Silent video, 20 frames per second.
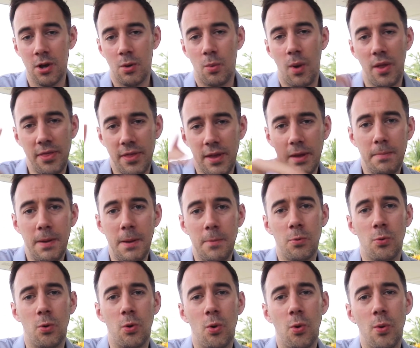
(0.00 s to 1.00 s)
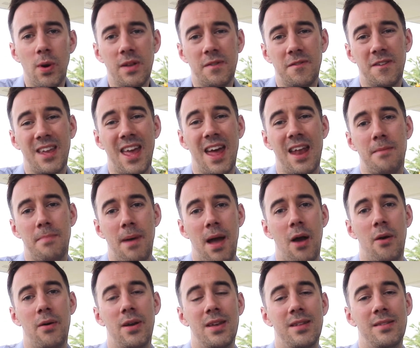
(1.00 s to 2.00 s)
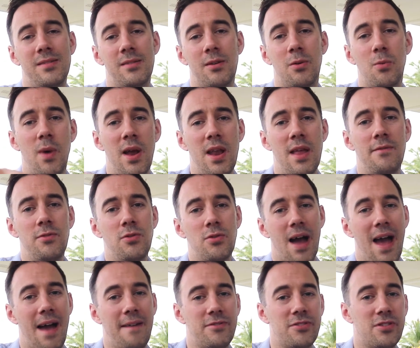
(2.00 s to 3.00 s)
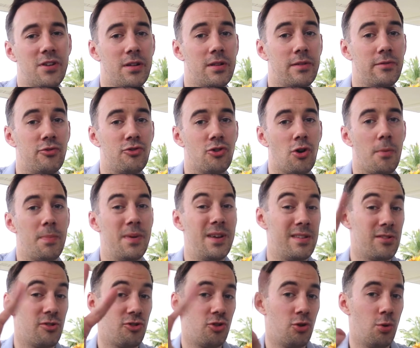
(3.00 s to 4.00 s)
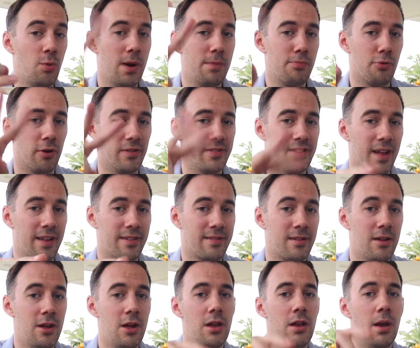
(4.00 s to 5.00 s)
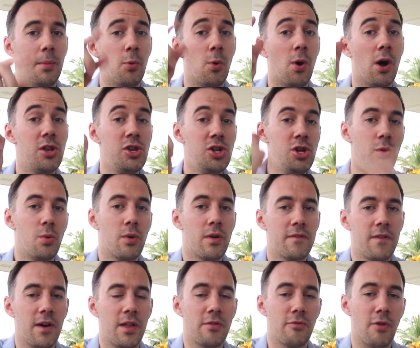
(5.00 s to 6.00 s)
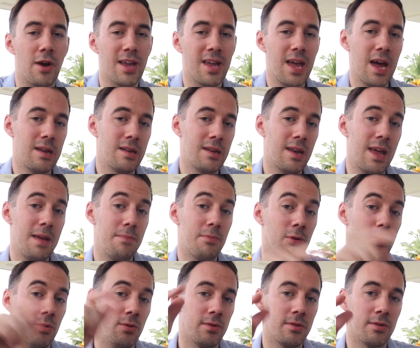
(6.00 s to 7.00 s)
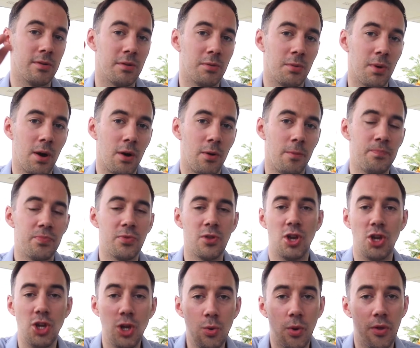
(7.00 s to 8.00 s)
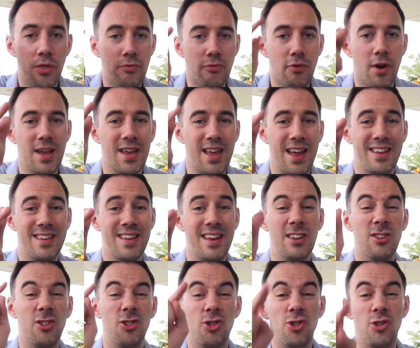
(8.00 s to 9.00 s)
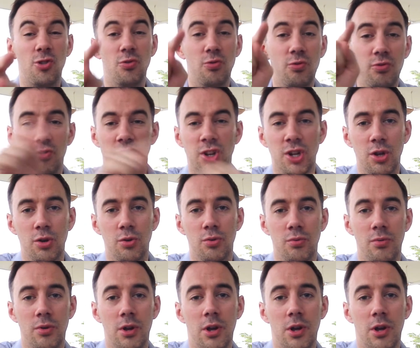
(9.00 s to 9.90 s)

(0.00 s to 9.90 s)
One thing people always forget about is that whenever you're advertising the job, it's a two-way process. Number one, you want to find the right candidate, but also as well, you want the right candidate to choose you.